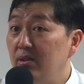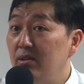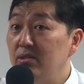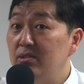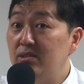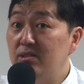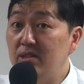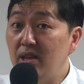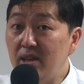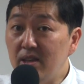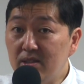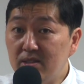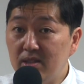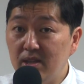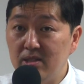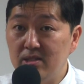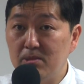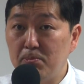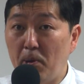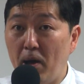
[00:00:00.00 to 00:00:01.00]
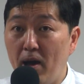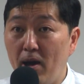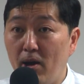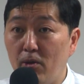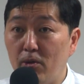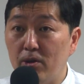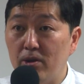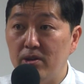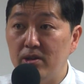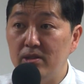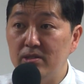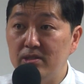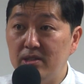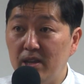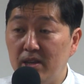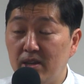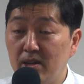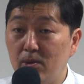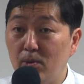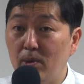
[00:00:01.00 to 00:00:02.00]
Satan's power is
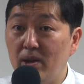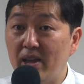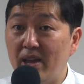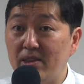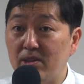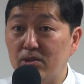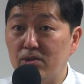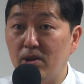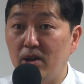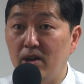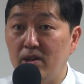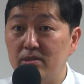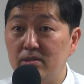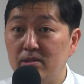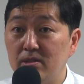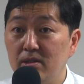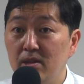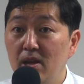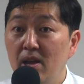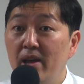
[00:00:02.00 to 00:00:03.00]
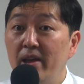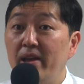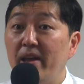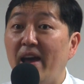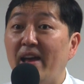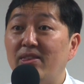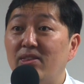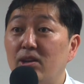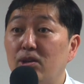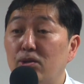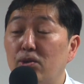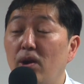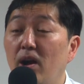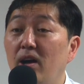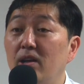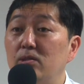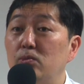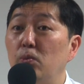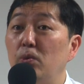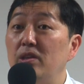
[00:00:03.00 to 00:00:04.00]
taken away at the cross. At the
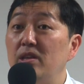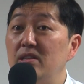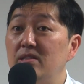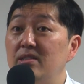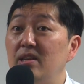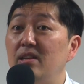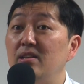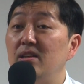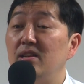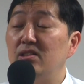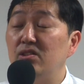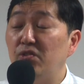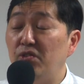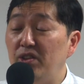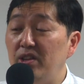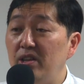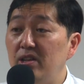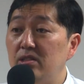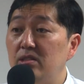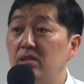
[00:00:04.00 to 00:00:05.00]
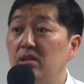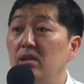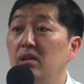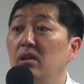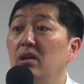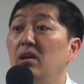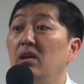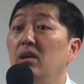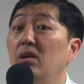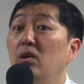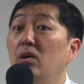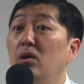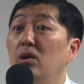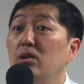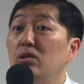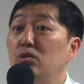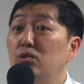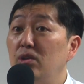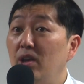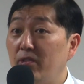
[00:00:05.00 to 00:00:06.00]
cross, when he said it's finished,
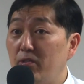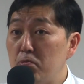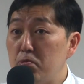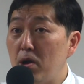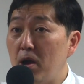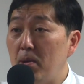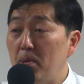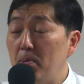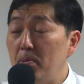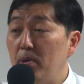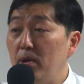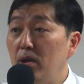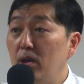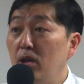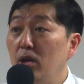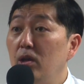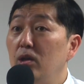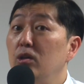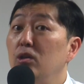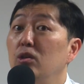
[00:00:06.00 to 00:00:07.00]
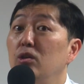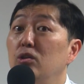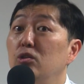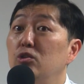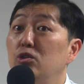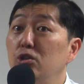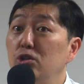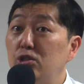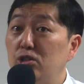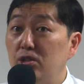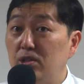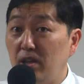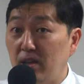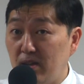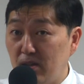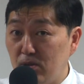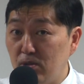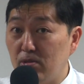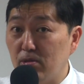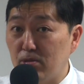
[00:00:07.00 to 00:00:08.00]
do you have a problem? You should take
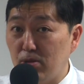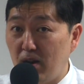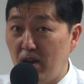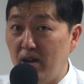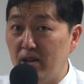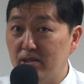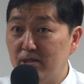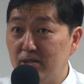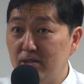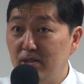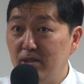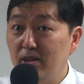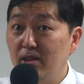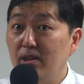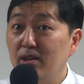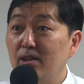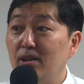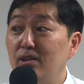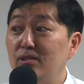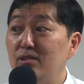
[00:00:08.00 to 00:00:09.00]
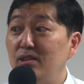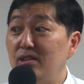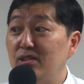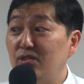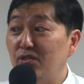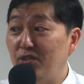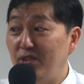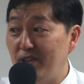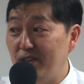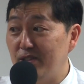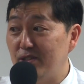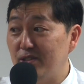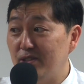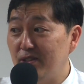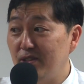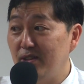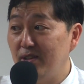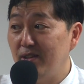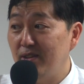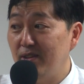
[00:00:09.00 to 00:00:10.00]
it to the cross. Because it's finished.